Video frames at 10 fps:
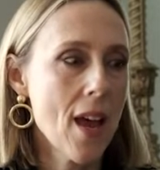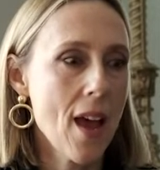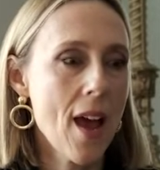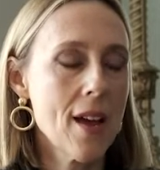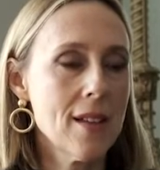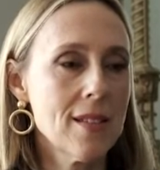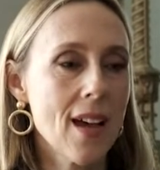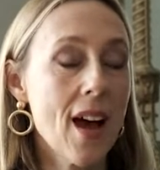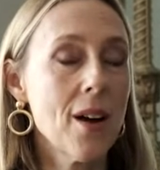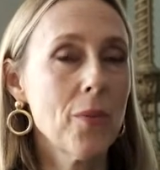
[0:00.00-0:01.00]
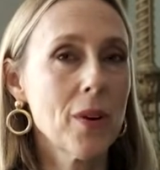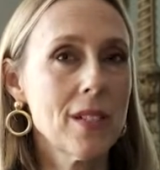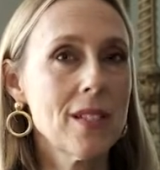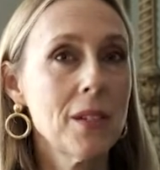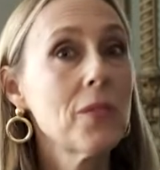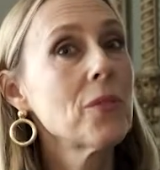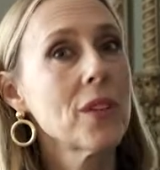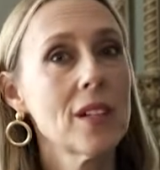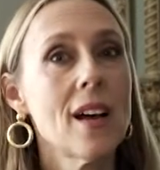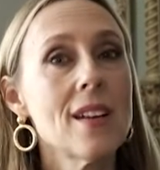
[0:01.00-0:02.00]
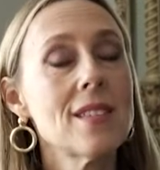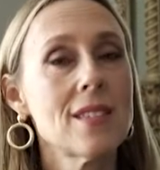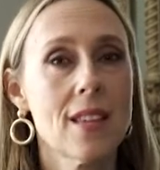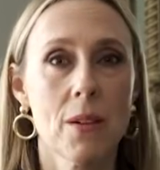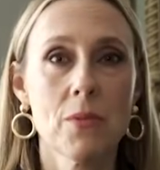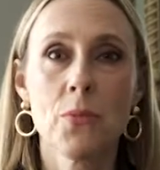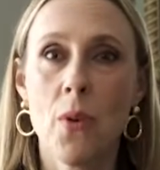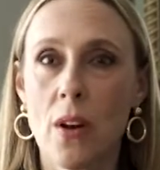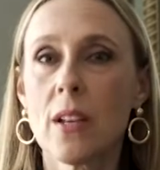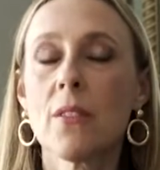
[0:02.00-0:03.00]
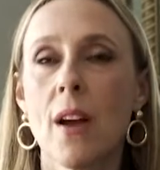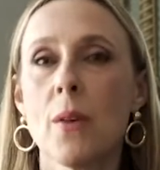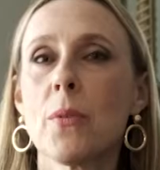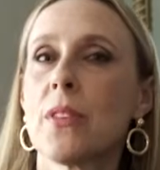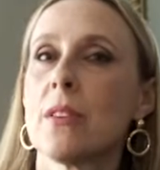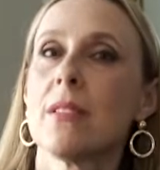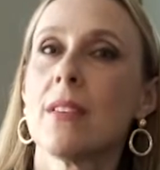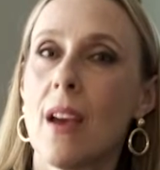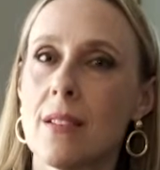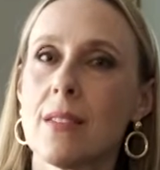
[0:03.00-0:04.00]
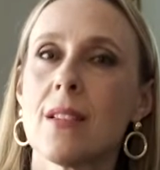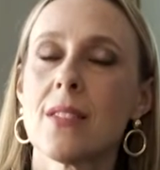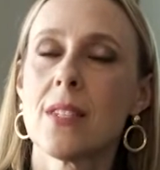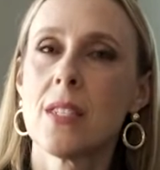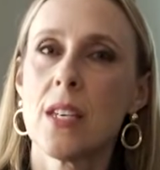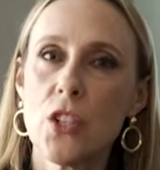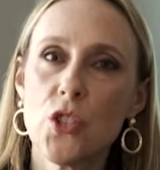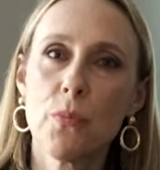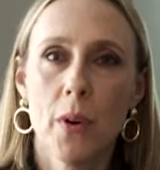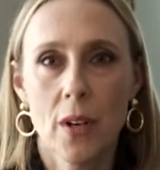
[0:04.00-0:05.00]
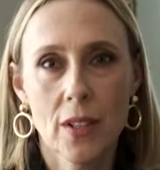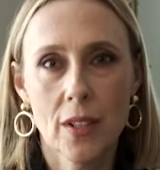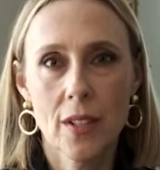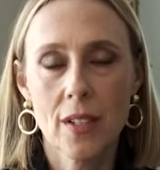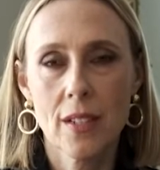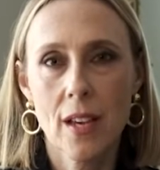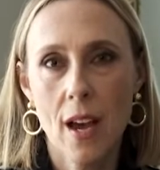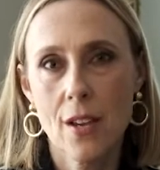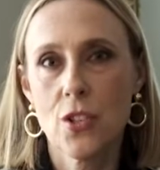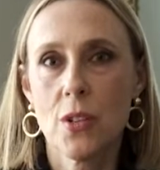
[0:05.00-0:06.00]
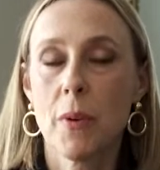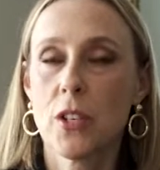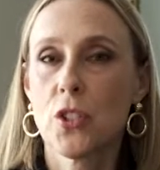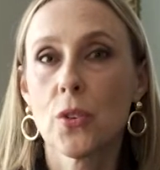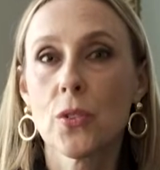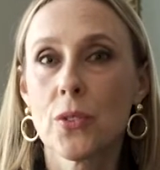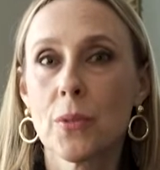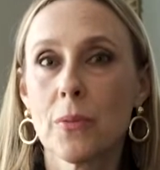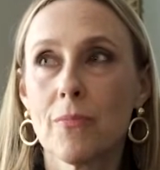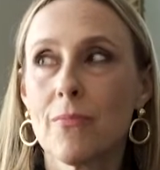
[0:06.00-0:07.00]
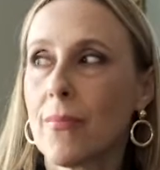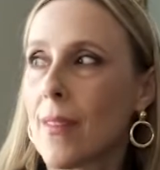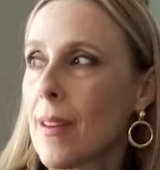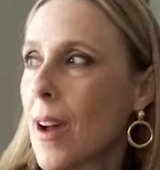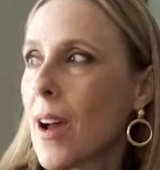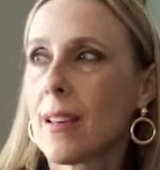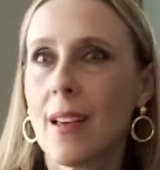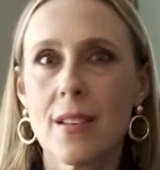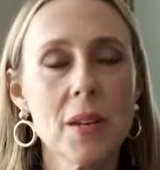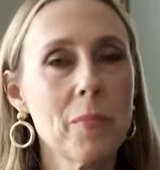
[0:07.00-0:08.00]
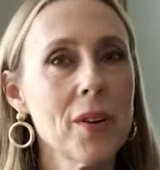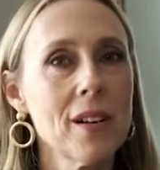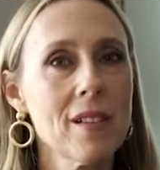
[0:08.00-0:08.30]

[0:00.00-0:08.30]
And what I didn't even realize is that I was walking around with a stitch marker attached to my shoulder. I guess I put it